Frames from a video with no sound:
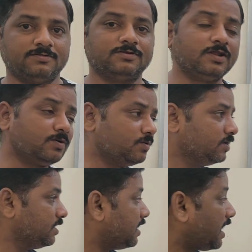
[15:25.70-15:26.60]
So
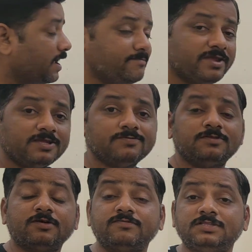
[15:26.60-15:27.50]
now I make
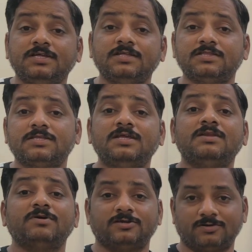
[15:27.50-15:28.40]
use of this in
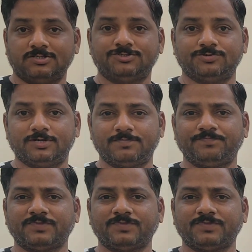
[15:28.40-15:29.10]
microcontroller.